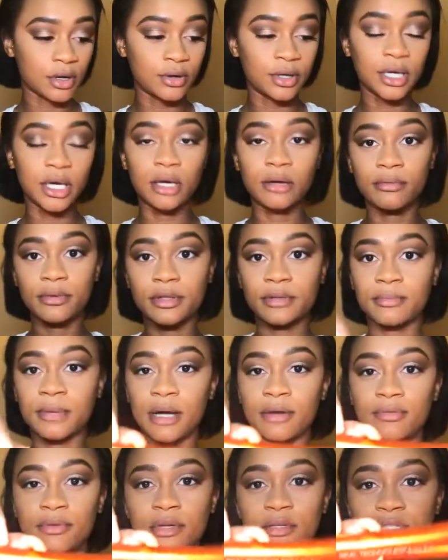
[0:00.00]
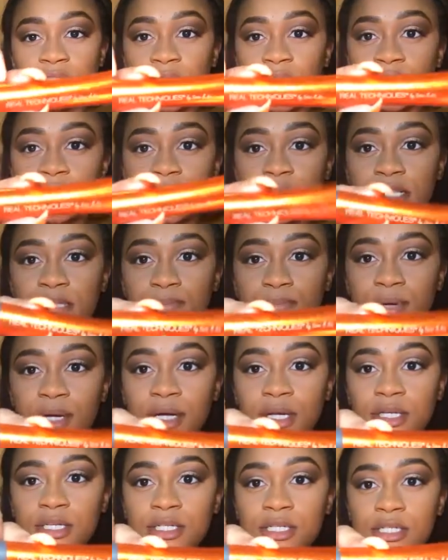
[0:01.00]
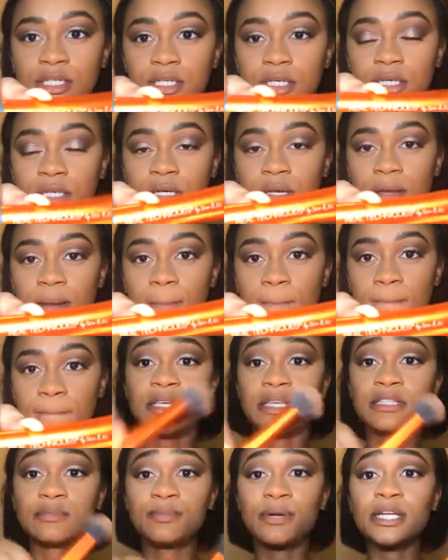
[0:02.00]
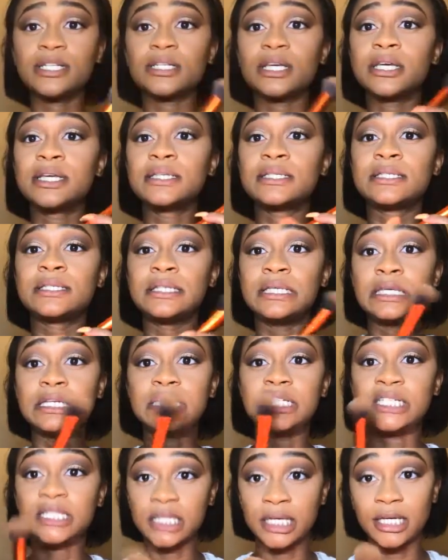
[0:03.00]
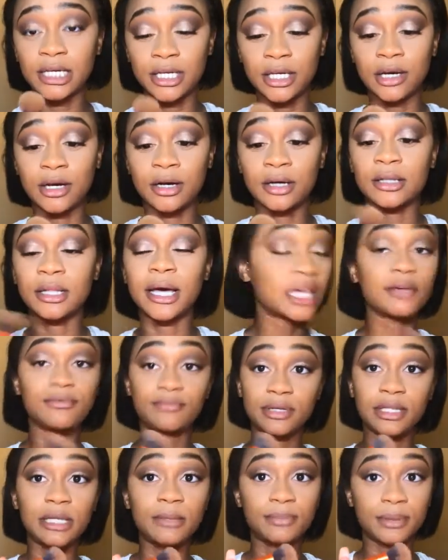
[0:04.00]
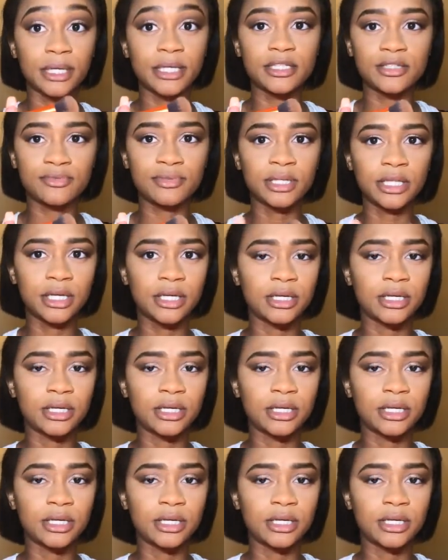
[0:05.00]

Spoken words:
going in with my Real Techniques brush. This brush is the shit, y'all. Like, it really blends really